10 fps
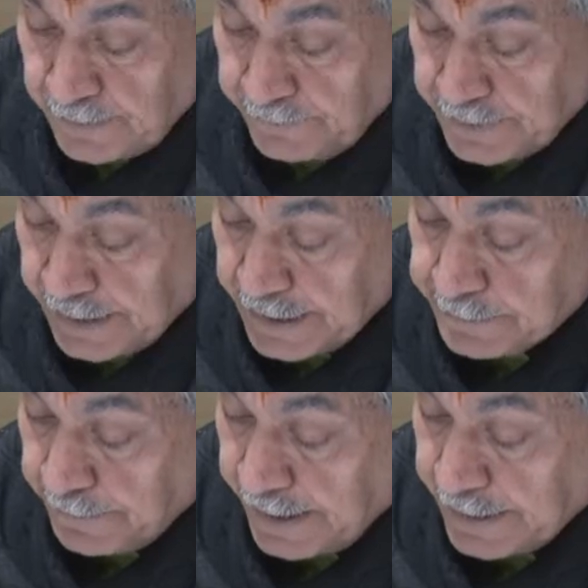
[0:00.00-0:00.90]
Within a
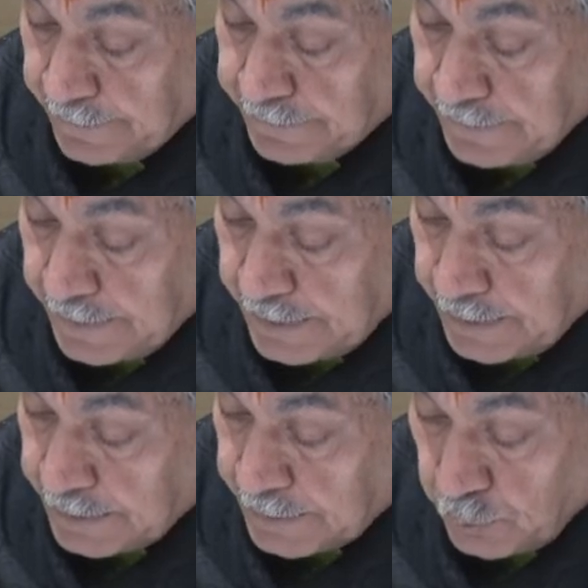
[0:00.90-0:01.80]
span of
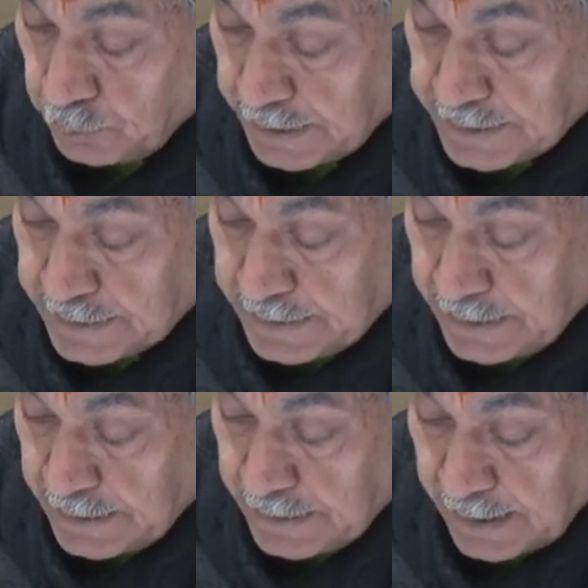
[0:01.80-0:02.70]
2 months,
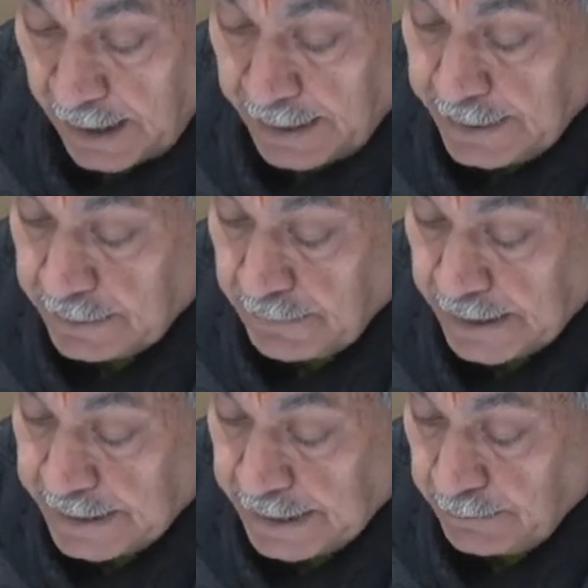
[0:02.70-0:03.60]
I and my
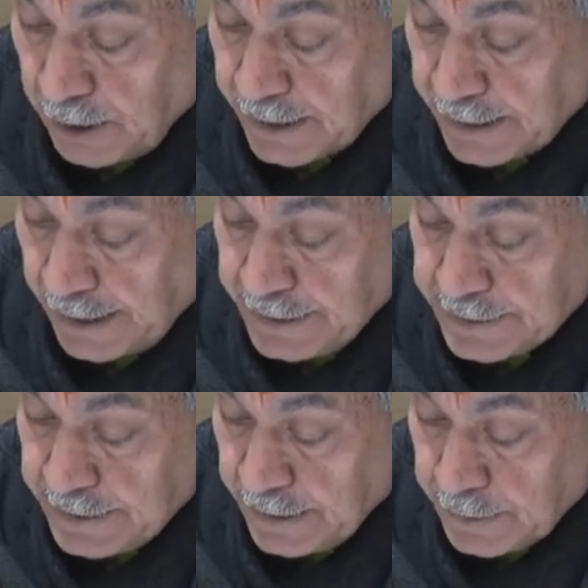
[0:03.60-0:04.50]
team
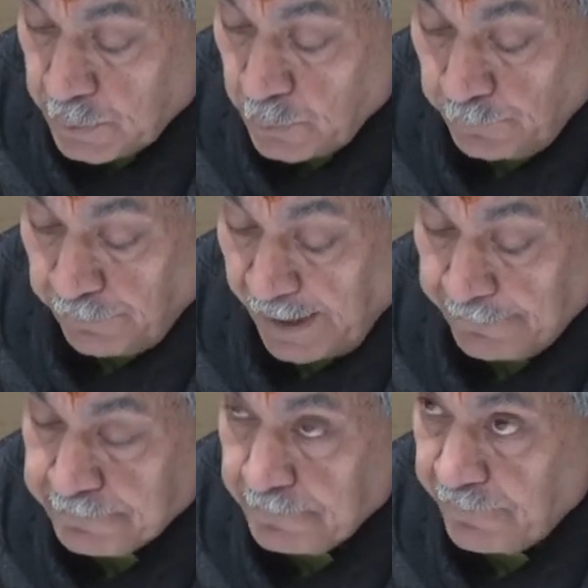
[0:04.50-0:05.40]
organized 2
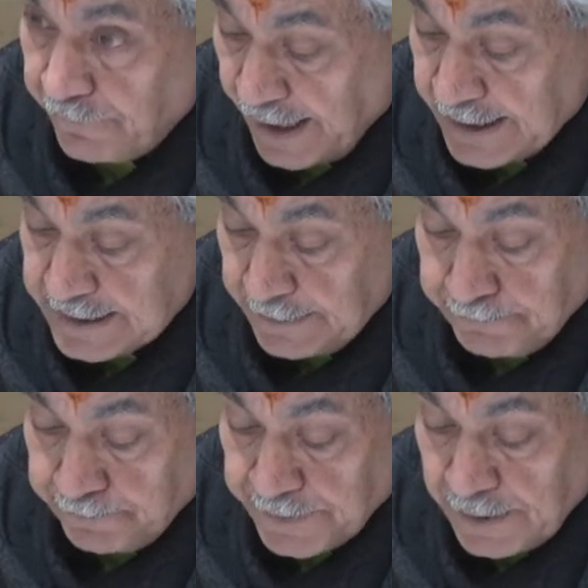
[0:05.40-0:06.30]
flagship
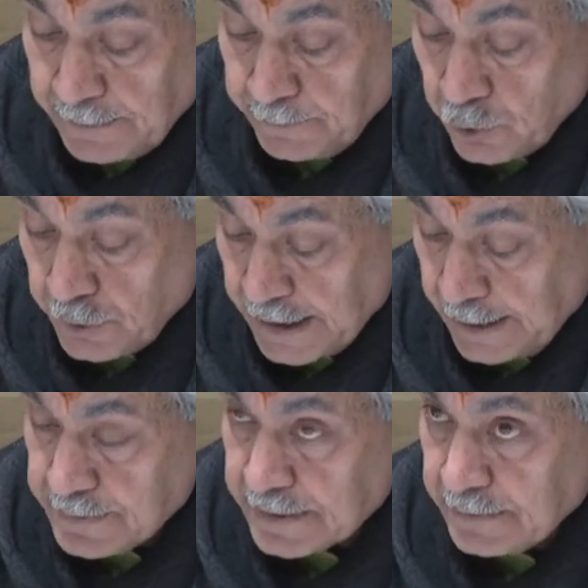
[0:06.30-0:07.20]

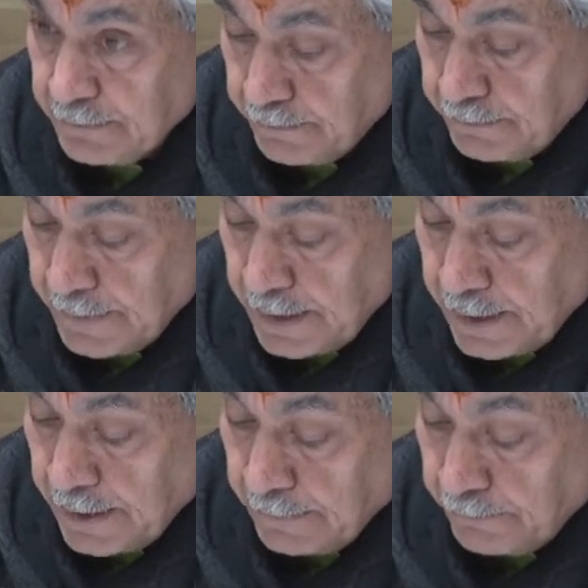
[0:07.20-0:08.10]
programs,
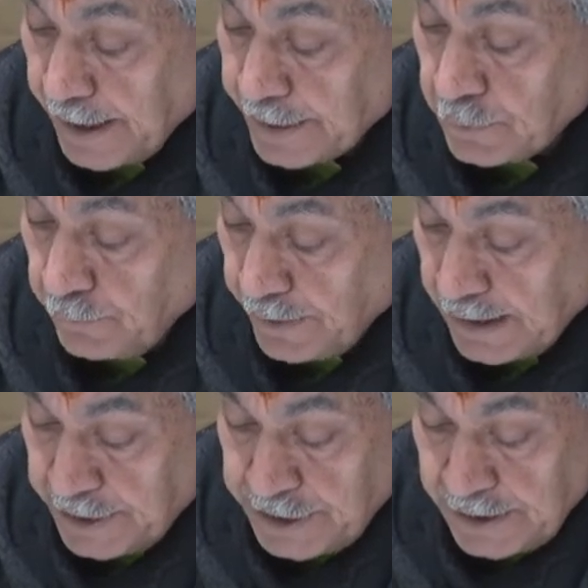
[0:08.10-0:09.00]
Back to
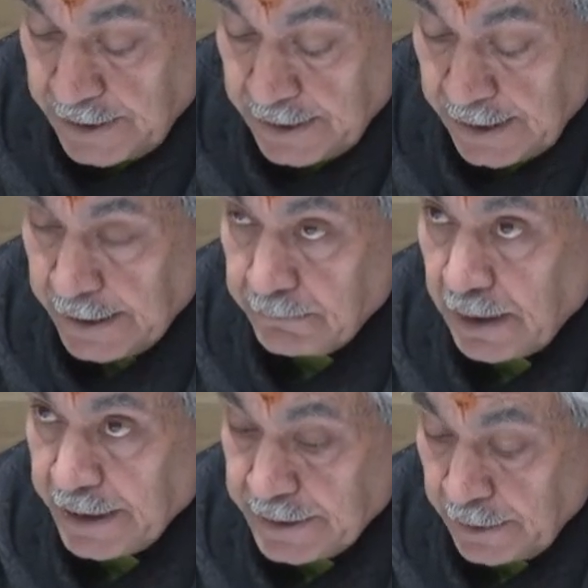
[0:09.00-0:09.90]
Village and
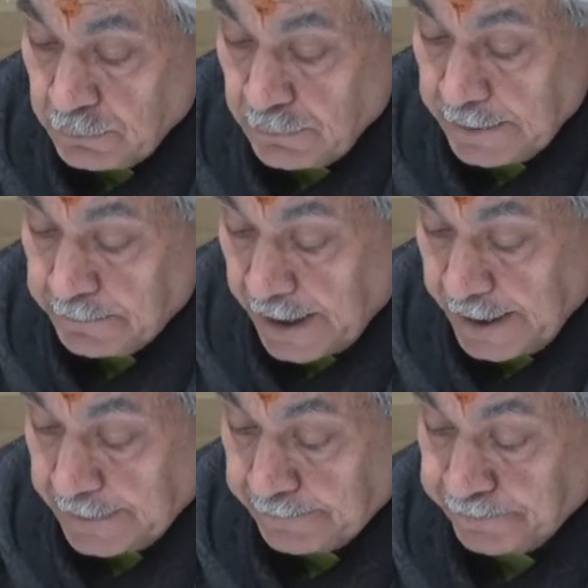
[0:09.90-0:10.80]
My Town, My Pride.